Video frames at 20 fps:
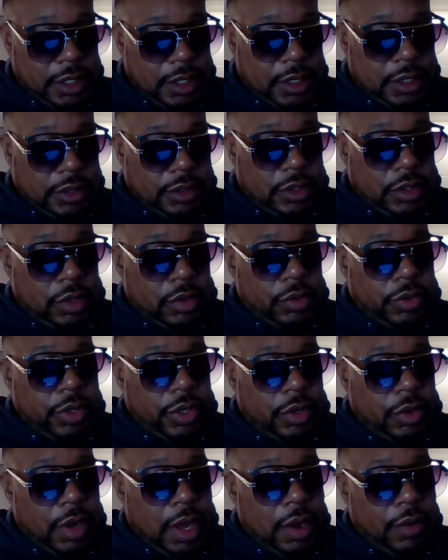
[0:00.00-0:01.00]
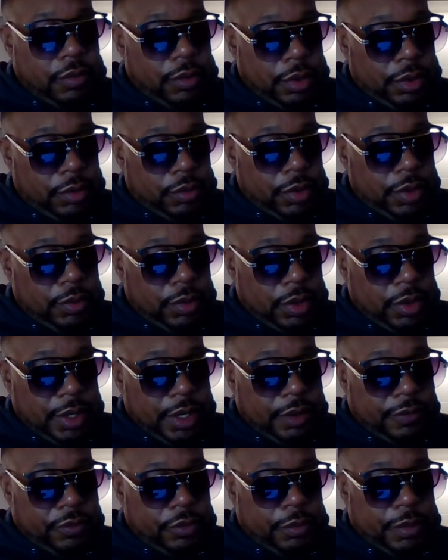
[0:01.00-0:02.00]
So, you know, we will
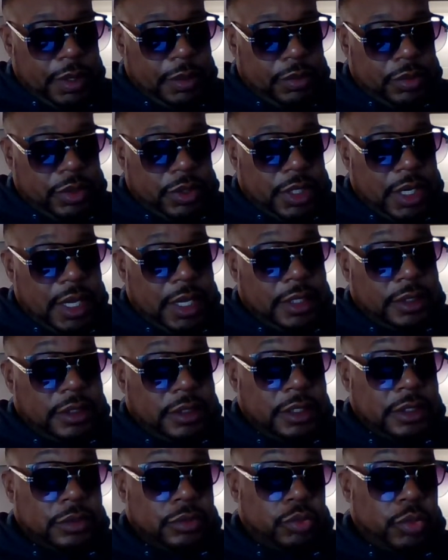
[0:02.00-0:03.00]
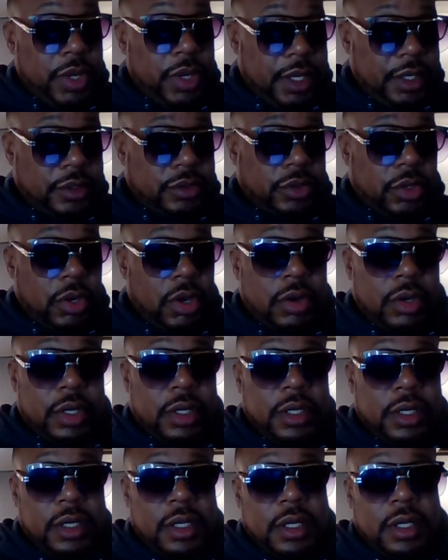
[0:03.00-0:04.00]
interview people today since we can
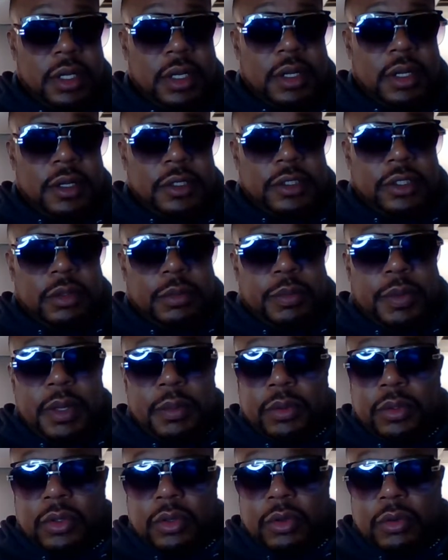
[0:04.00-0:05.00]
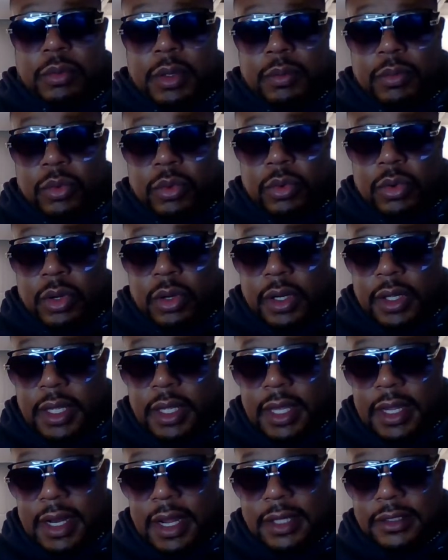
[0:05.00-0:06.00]
talk to the people a little bit more.
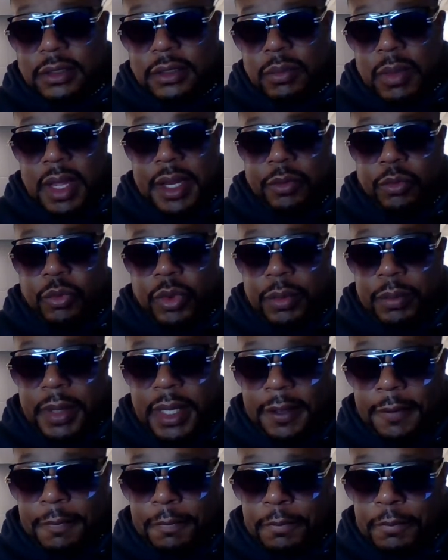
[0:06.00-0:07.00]
And I got somebody with me.